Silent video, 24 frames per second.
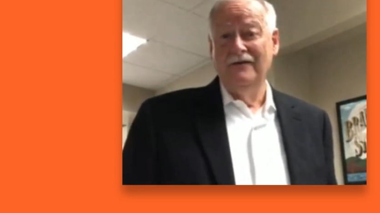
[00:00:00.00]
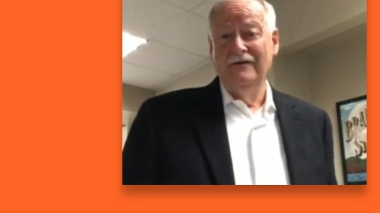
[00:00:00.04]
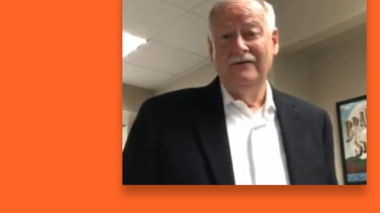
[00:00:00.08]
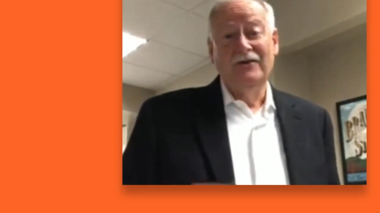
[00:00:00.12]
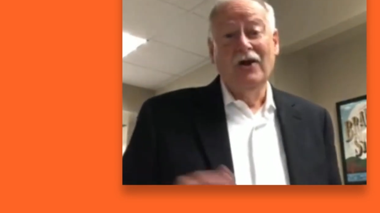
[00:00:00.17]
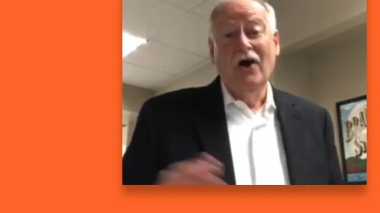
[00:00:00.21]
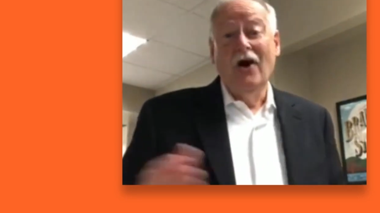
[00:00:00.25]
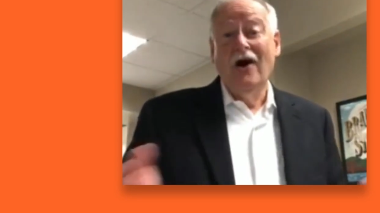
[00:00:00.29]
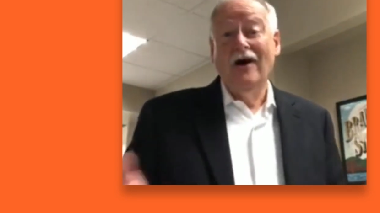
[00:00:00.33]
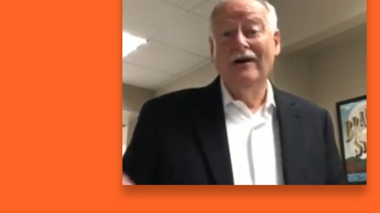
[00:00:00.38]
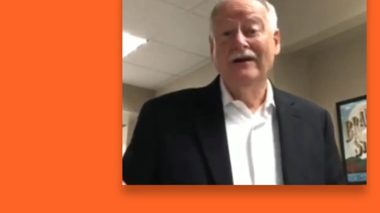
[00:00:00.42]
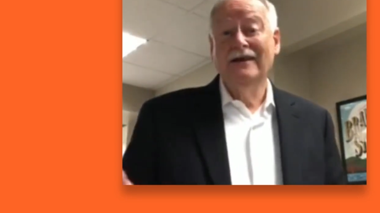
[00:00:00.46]

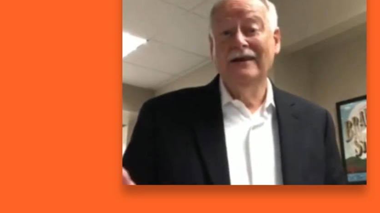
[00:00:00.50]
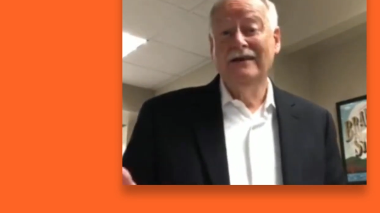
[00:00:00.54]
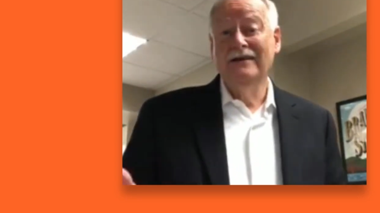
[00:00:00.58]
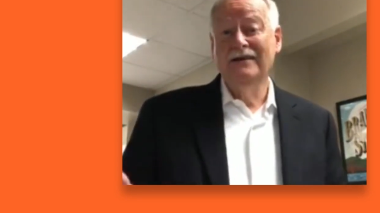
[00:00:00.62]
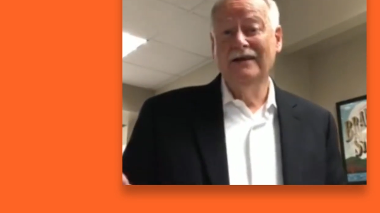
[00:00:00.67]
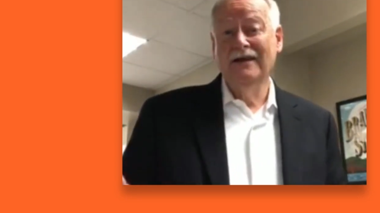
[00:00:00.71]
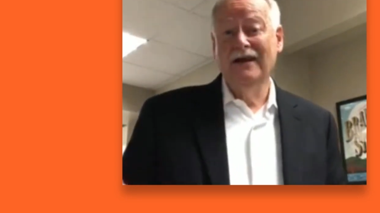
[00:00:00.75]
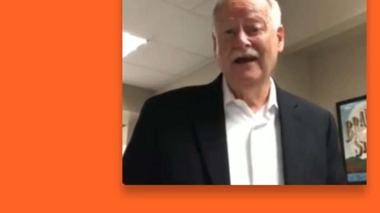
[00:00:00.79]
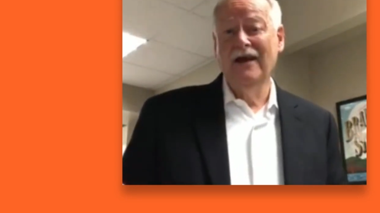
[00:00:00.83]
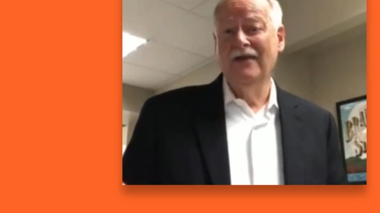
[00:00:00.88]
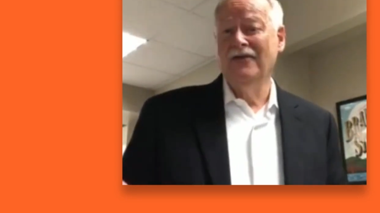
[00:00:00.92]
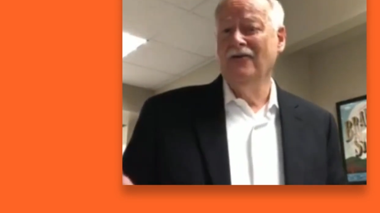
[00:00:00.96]
talking
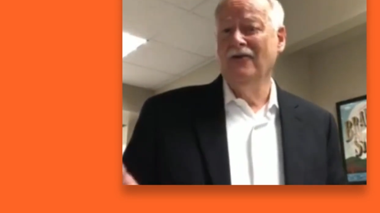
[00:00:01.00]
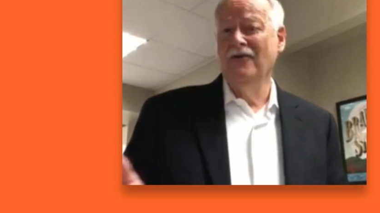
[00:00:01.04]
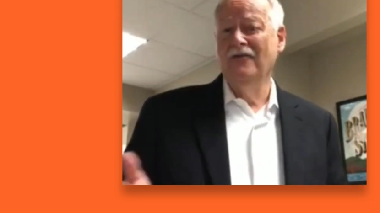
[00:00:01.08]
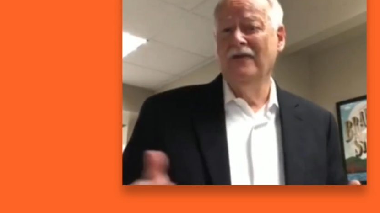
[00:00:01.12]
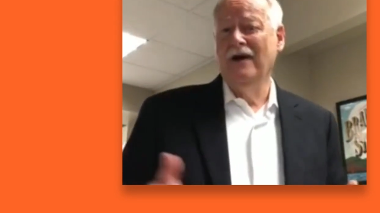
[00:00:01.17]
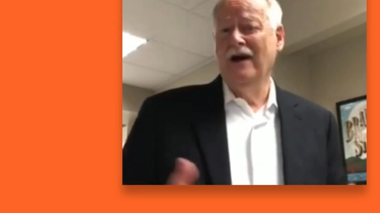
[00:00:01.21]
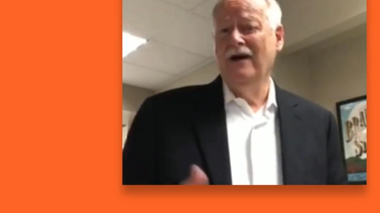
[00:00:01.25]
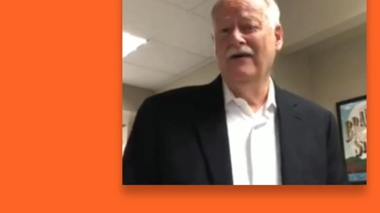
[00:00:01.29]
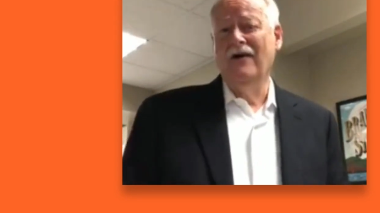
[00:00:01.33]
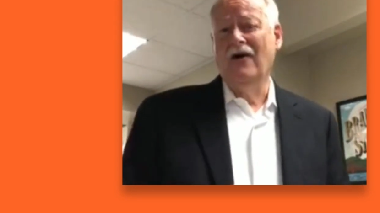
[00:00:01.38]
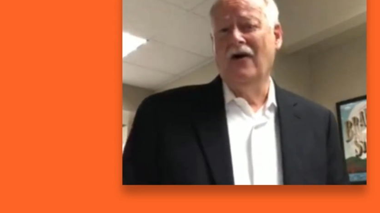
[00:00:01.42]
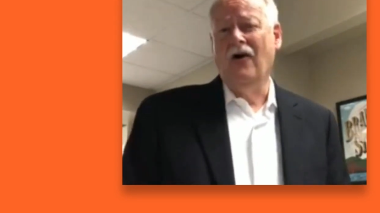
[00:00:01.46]
together
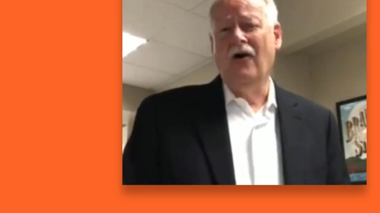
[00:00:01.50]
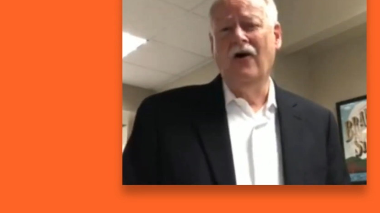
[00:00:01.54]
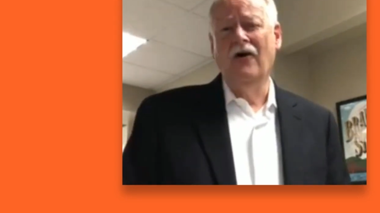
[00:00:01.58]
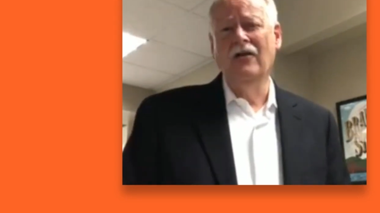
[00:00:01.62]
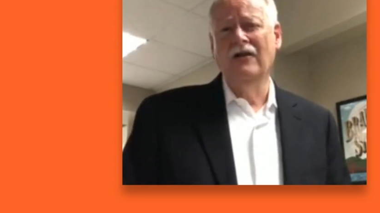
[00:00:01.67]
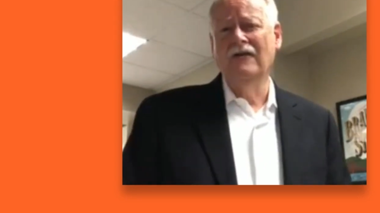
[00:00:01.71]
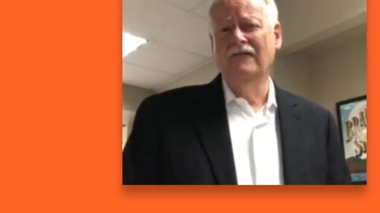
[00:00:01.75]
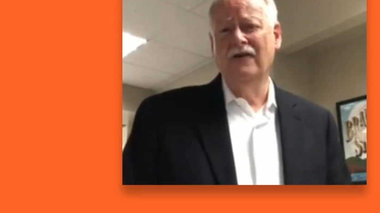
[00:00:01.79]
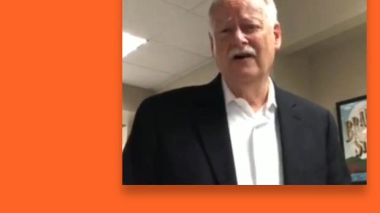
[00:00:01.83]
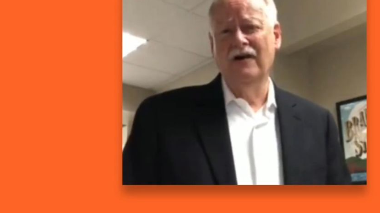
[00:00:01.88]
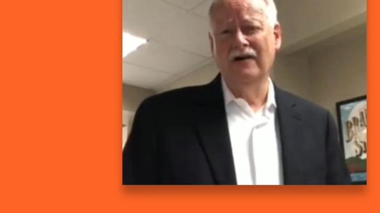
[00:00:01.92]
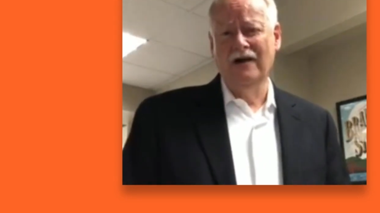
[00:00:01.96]
about all
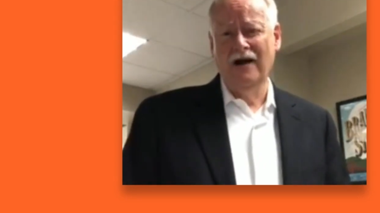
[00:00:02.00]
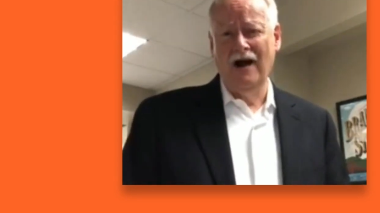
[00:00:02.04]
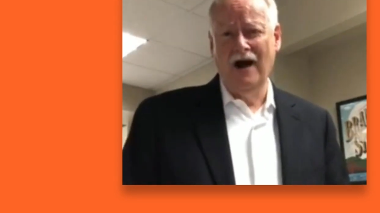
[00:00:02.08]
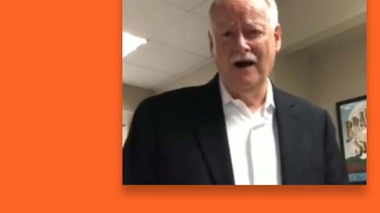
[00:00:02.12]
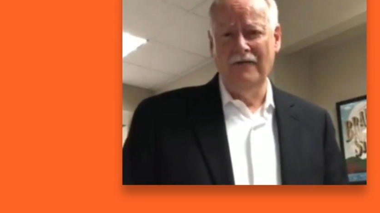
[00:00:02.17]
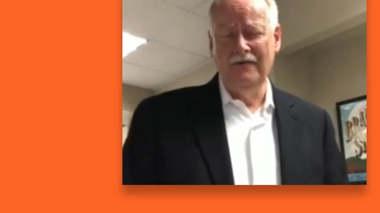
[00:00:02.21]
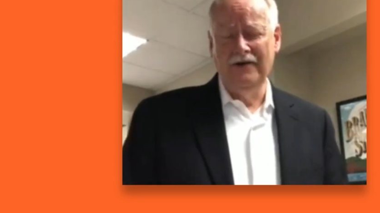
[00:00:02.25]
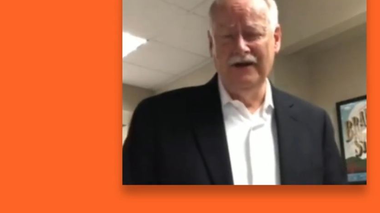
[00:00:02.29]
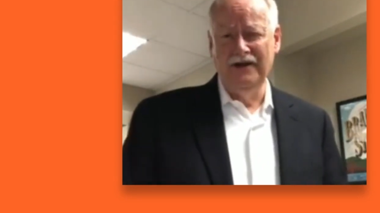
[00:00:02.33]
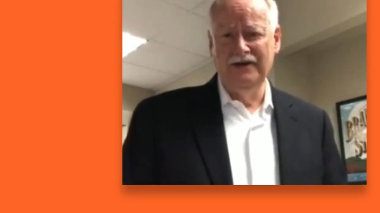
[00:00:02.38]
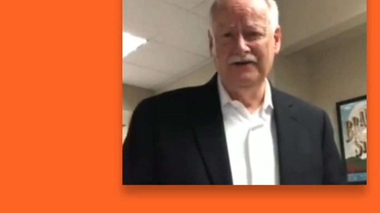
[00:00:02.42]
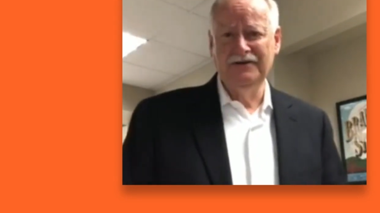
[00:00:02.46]
of our
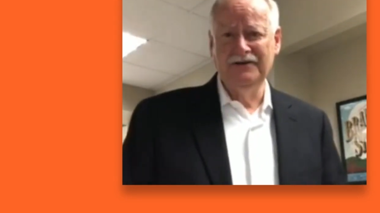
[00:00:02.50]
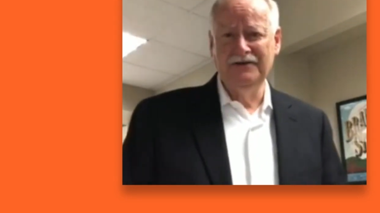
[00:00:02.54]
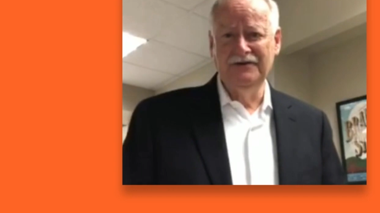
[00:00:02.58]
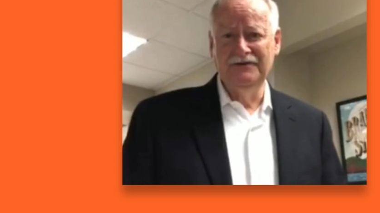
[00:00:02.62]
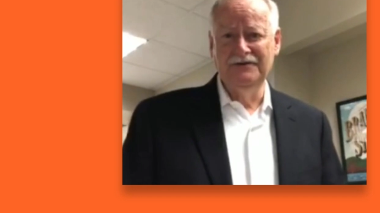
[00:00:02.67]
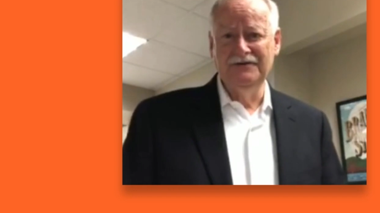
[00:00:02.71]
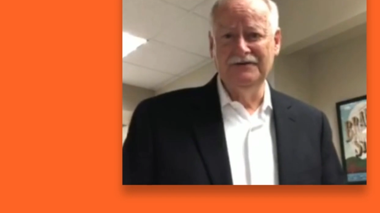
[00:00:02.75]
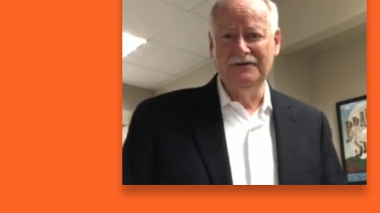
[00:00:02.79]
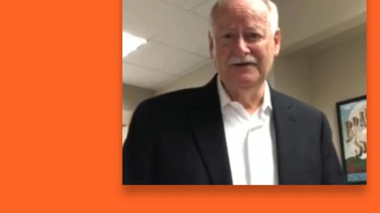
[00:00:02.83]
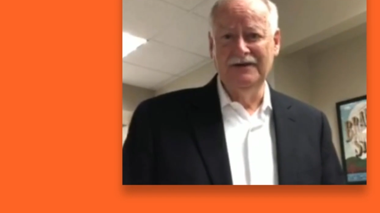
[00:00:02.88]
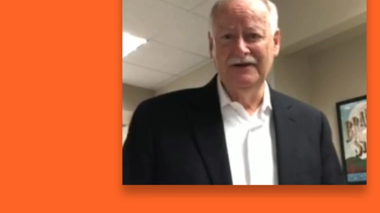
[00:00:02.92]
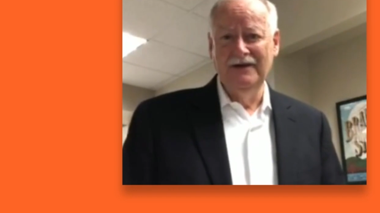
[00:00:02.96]
common
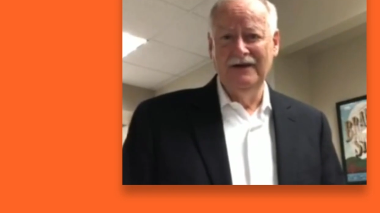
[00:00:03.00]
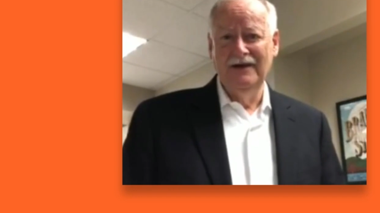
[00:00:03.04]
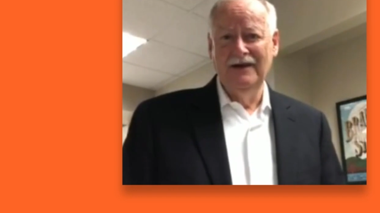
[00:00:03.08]
issues,